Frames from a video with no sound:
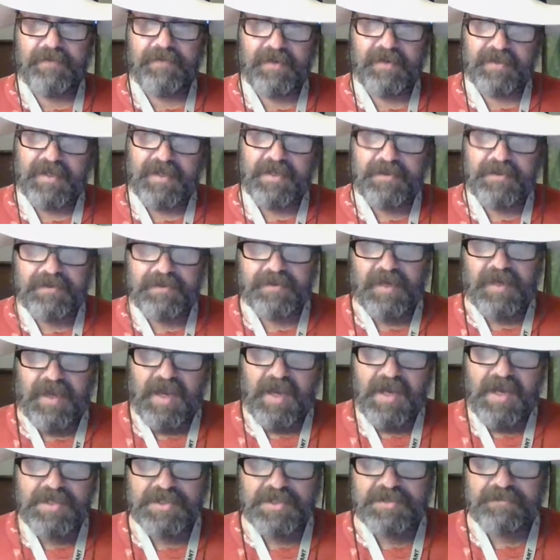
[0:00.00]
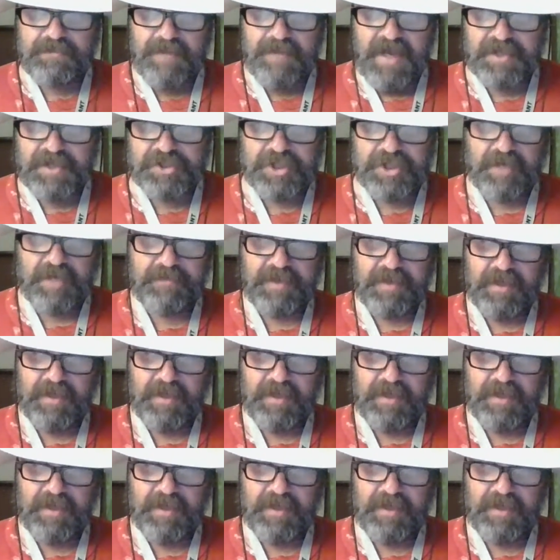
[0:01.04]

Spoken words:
I think that the ages match up